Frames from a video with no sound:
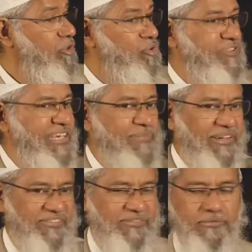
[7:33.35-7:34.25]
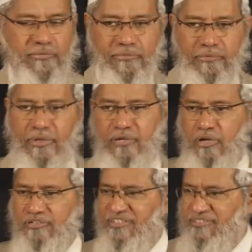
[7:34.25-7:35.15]
Two, three months.
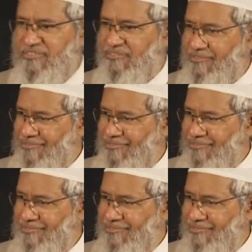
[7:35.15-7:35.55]
Nonsense.